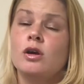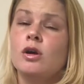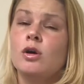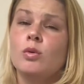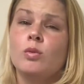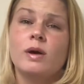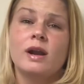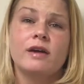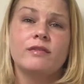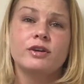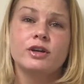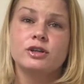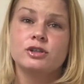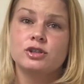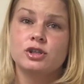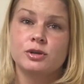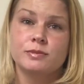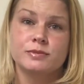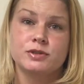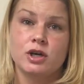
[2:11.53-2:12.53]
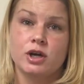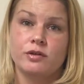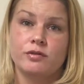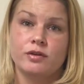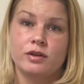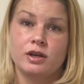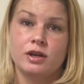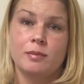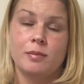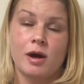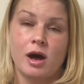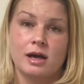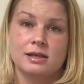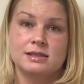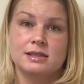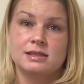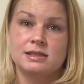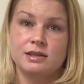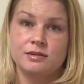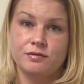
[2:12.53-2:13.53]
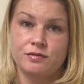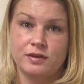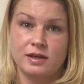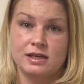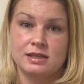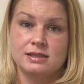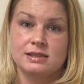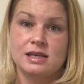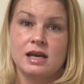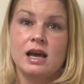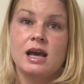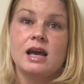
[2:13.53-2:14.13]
Whatever your terms are for the deposits and fees,